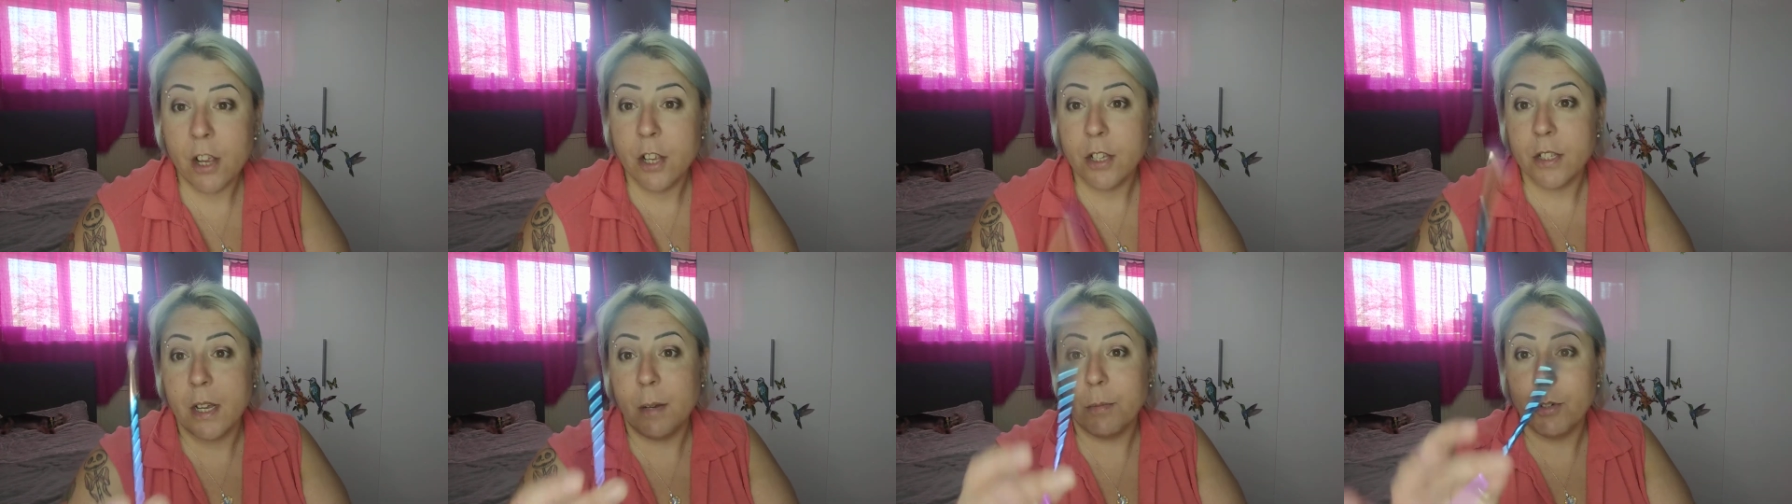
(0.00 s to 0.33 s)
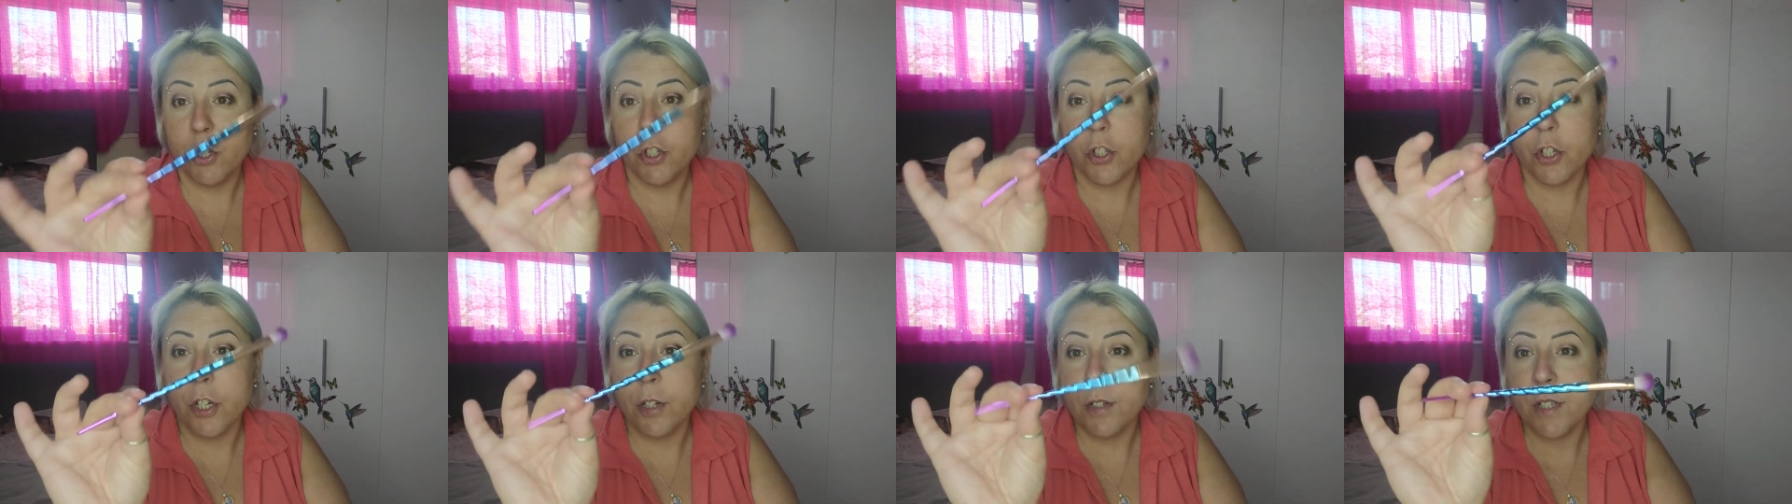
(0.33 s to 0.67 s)
So I'm
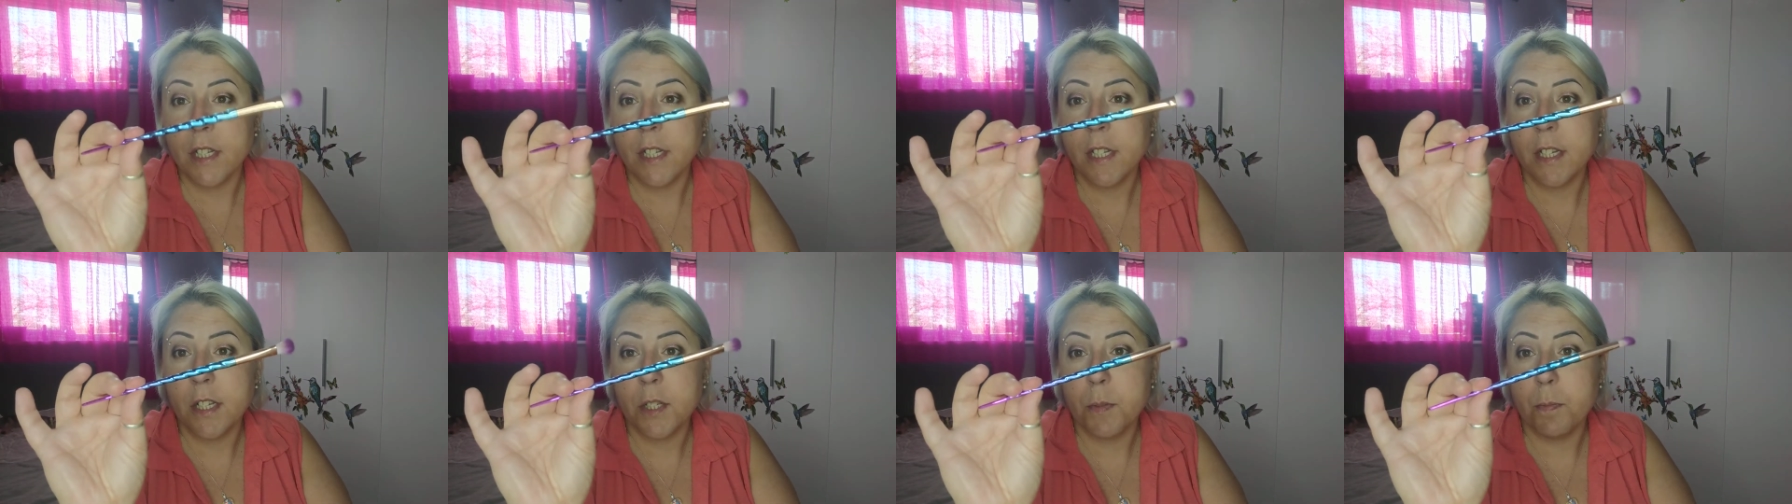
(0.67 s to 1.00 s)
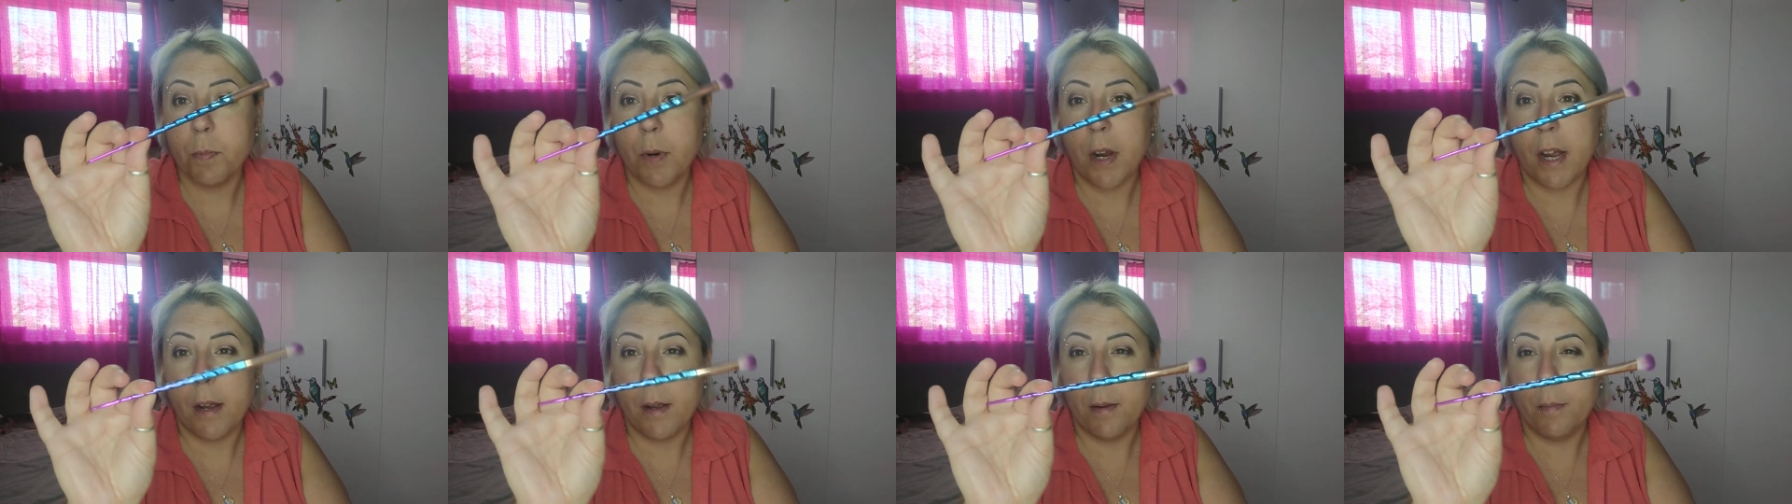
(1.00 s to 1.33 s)
just using this
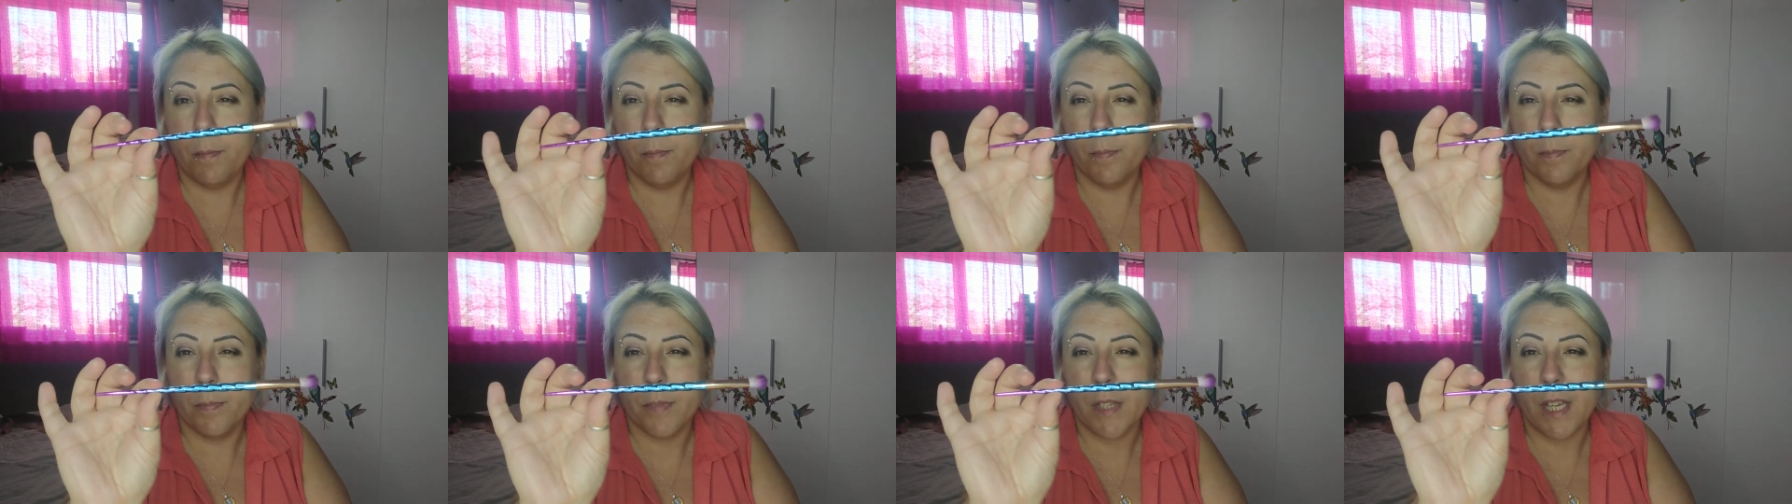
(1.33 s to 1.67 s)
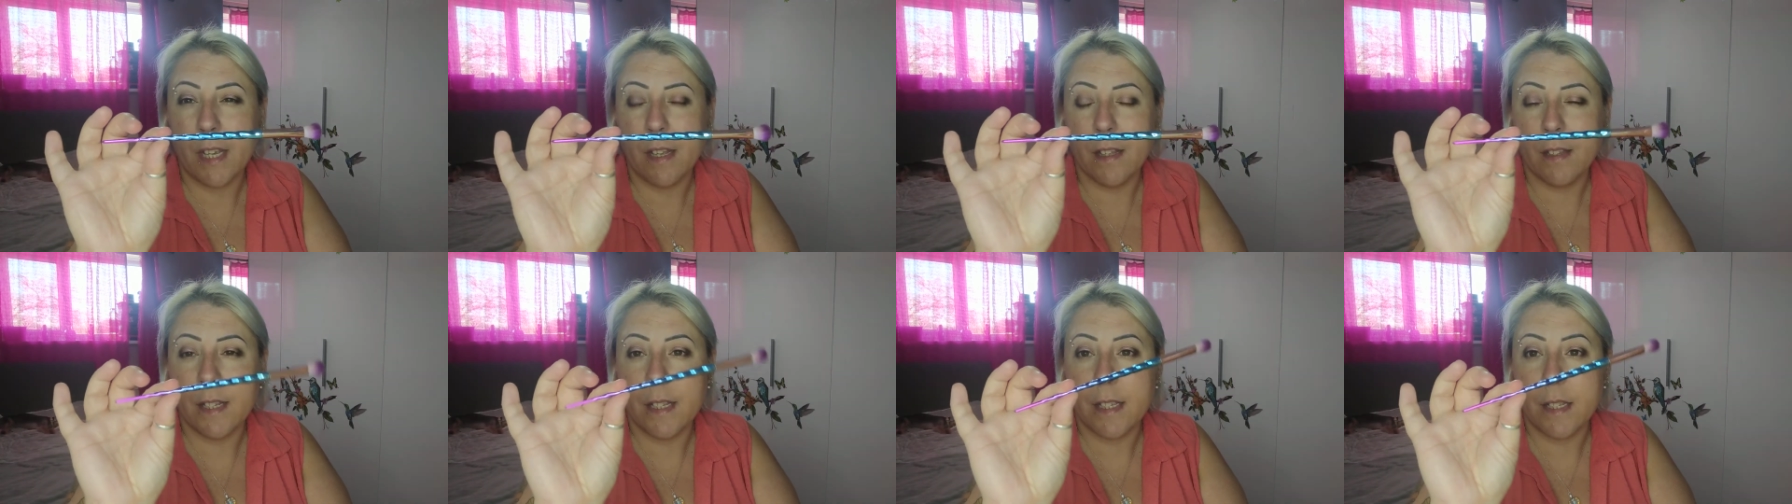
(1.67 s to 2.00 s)

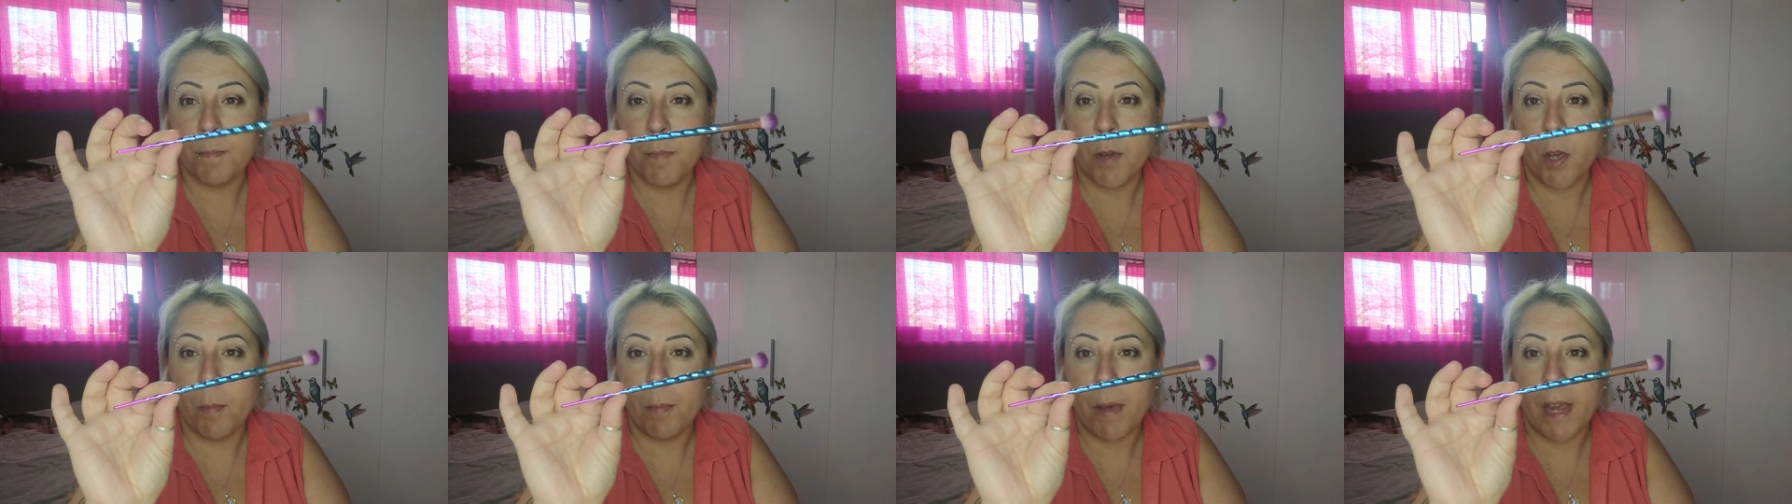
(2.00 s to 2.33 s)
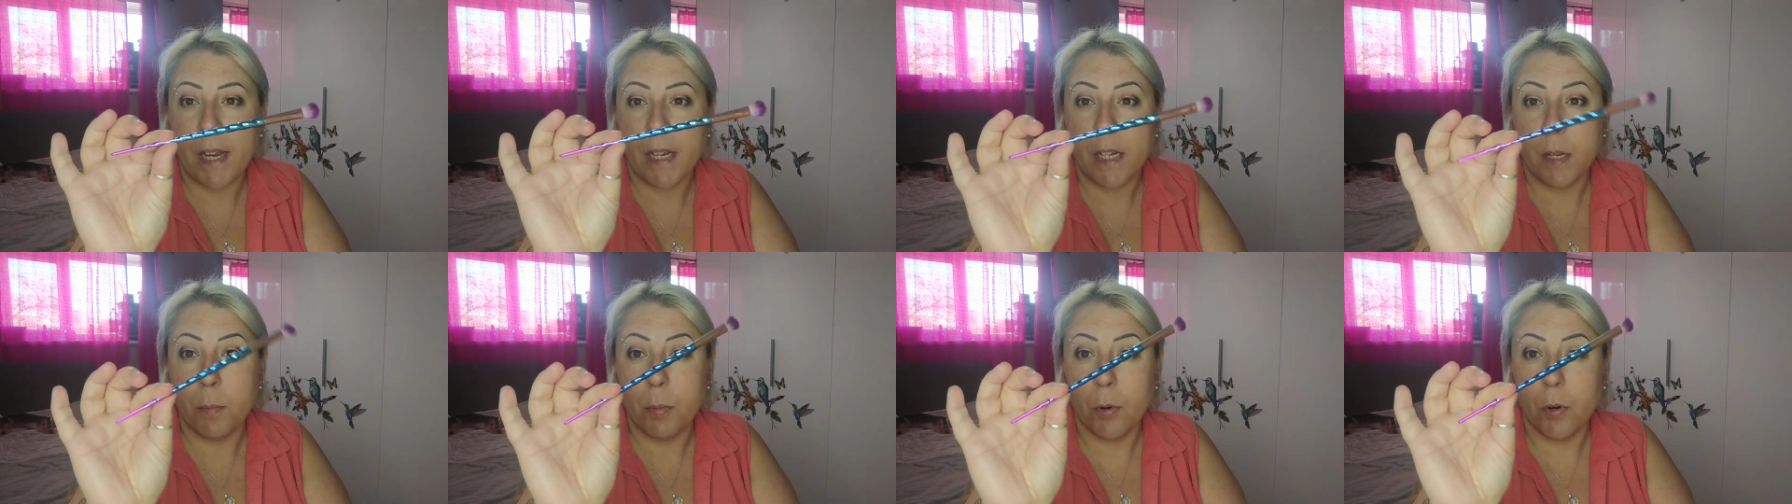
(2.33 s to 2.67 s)
this
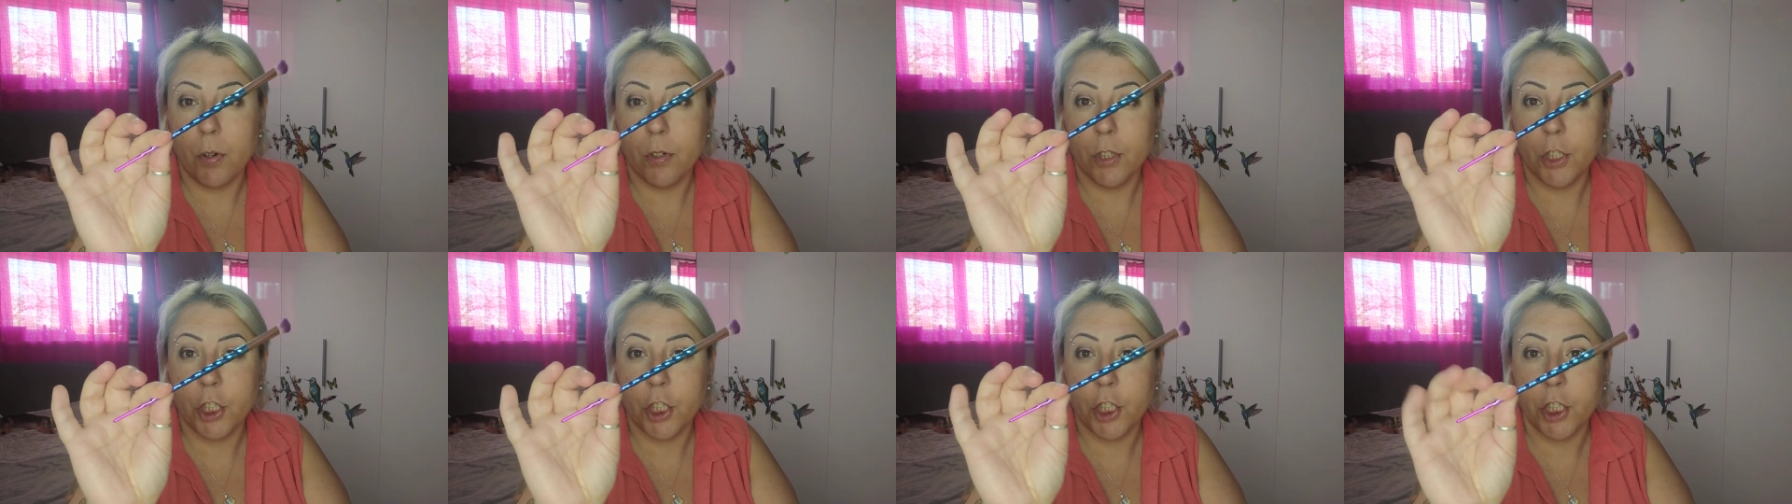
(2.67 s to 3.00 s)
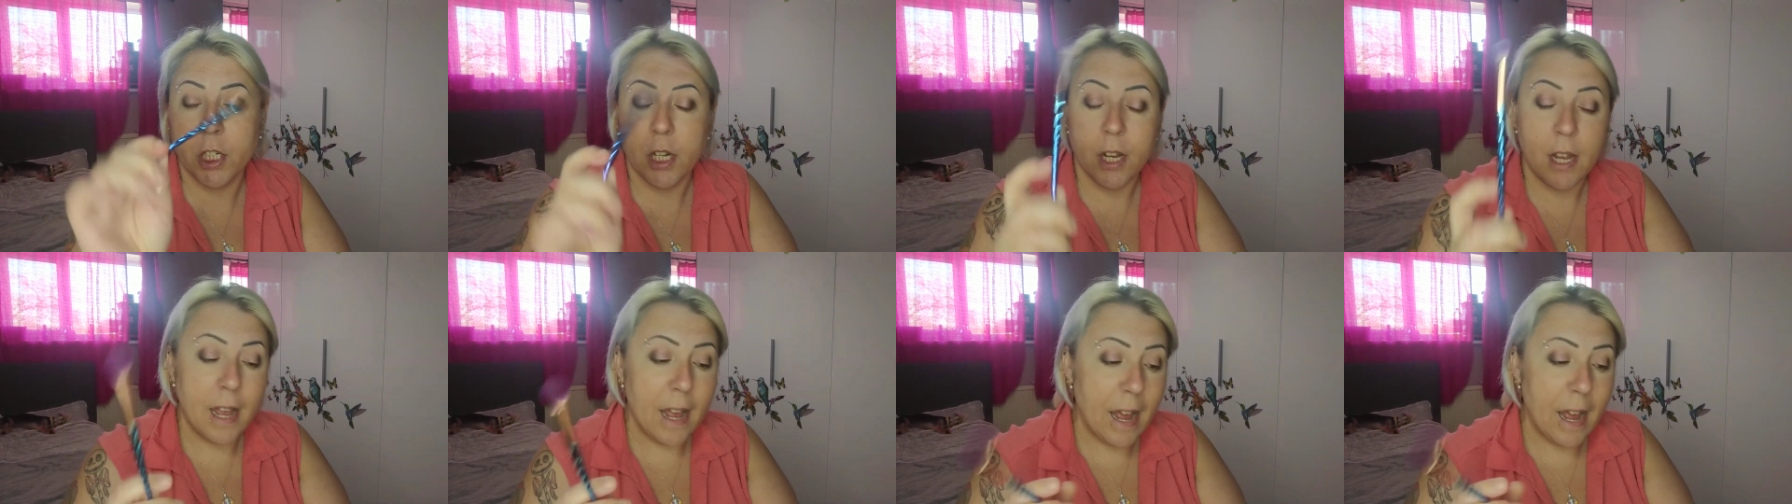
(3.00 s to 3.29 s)
mermaidy brush,